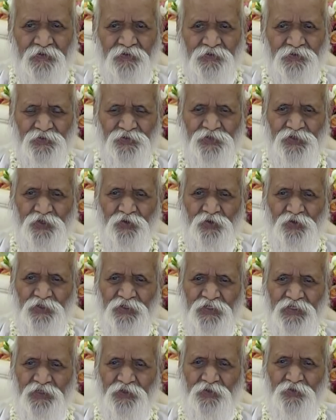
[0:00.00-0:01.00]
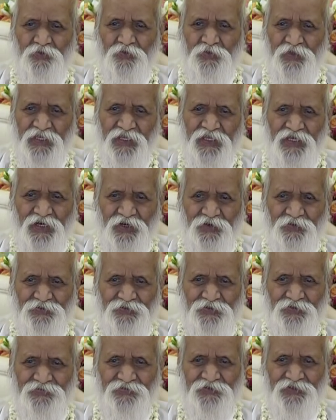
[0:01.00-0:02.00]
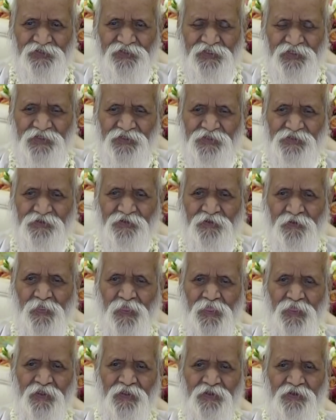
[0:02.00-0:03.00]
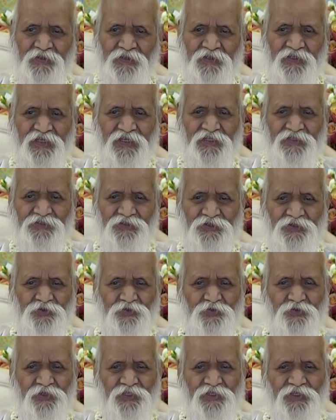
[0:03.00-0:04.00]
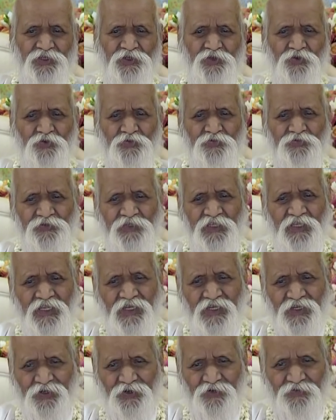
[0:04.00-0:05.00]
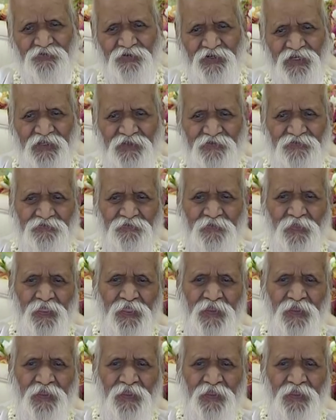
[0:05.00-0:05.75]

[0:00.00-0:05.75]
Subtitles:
So the only way out of it is get into a new field of life,